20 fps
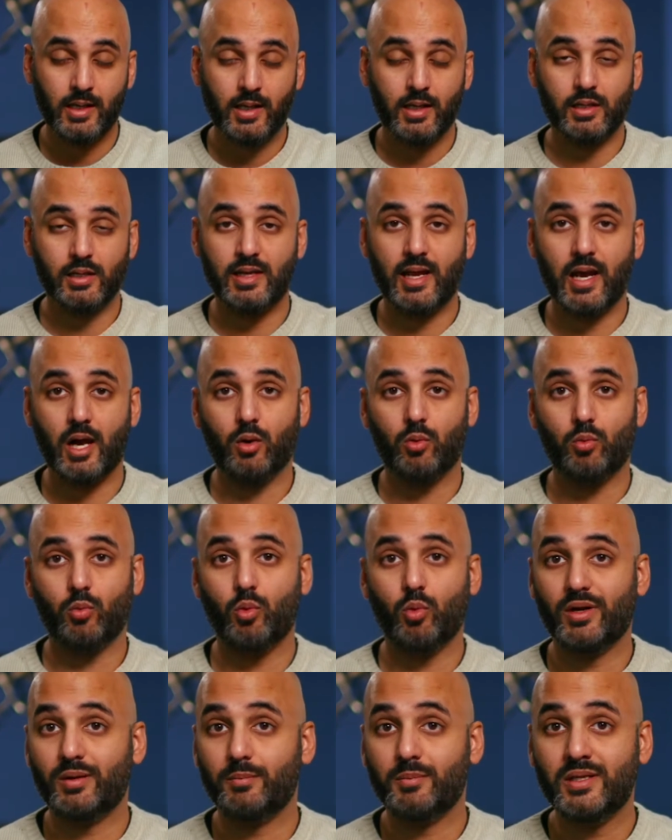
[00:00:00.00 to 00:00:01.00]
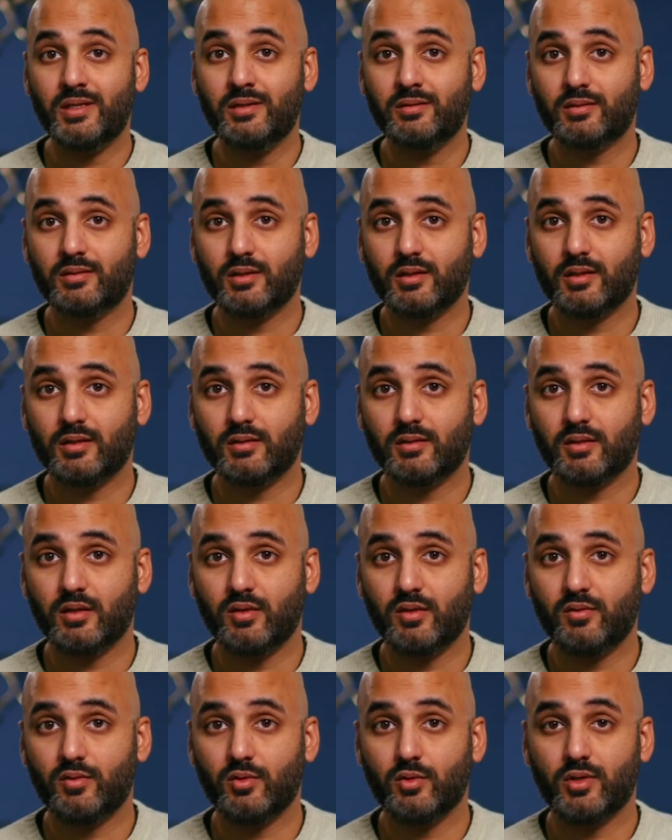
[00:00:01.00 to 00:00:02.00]
Now, what it means is
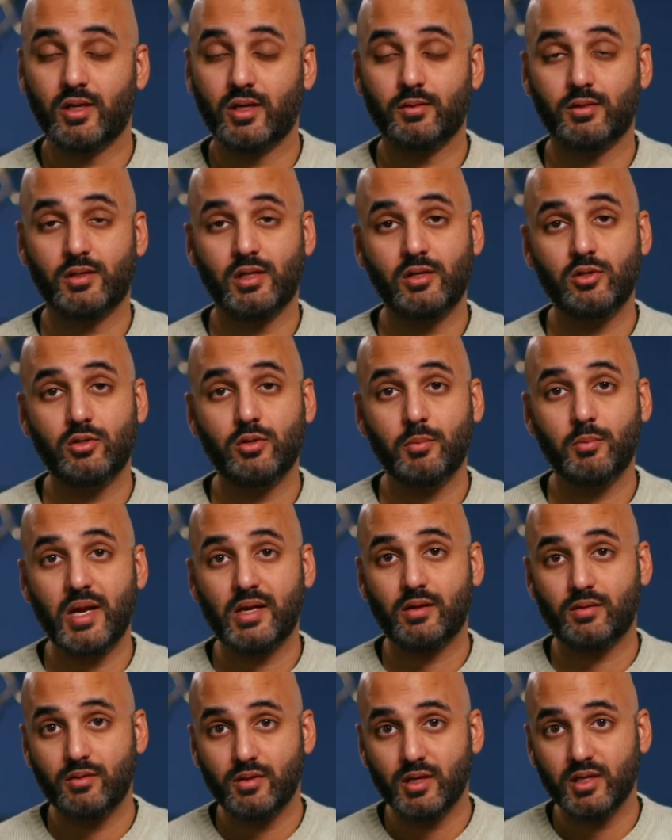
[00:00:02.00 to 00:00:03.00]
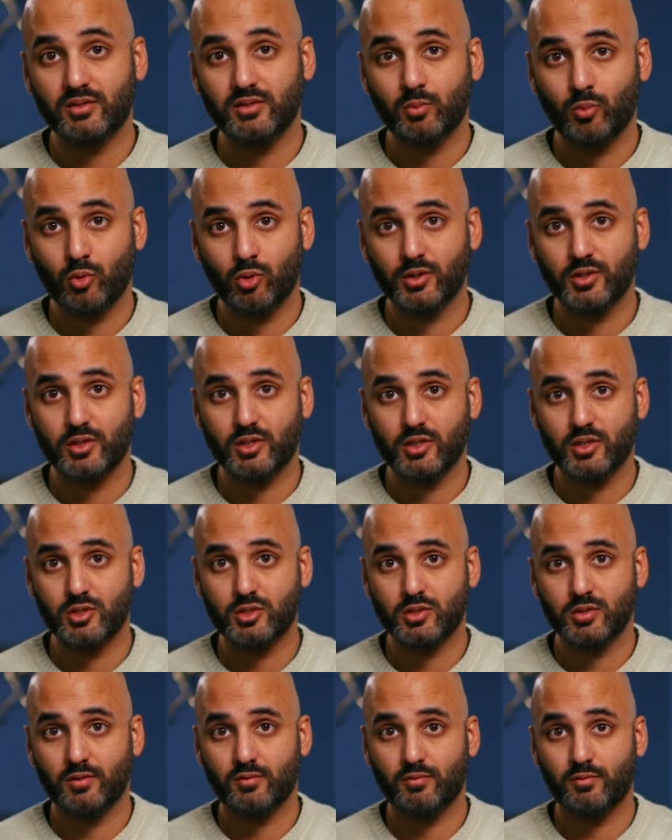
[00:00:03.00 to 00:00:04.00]
if you continue to make this
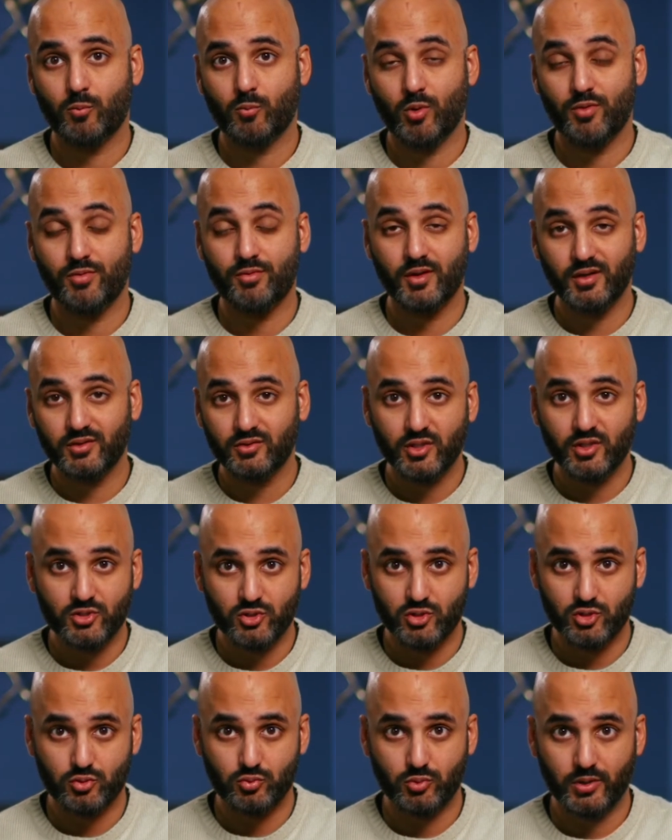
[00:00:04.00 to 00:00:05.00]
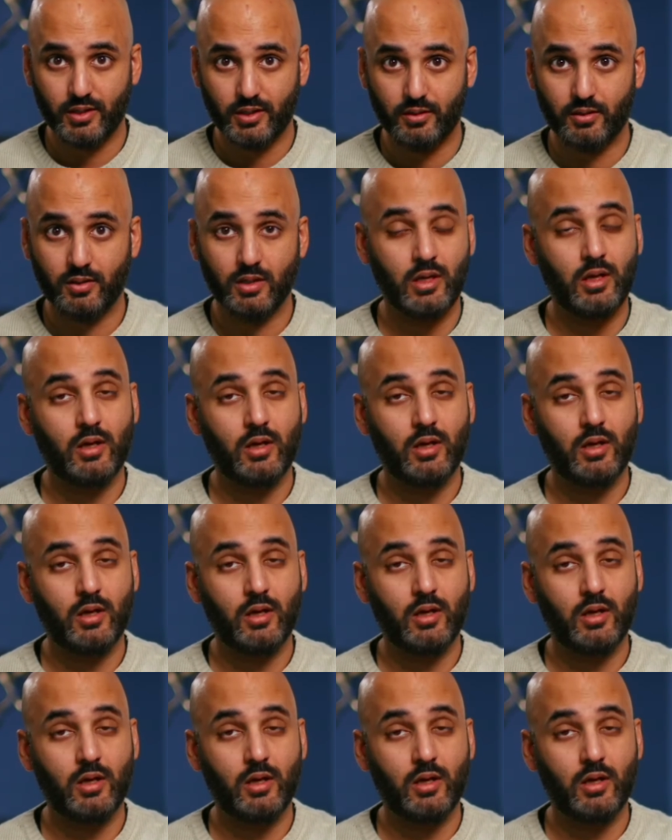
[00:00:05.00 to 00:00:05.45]
mortgage with this interest rate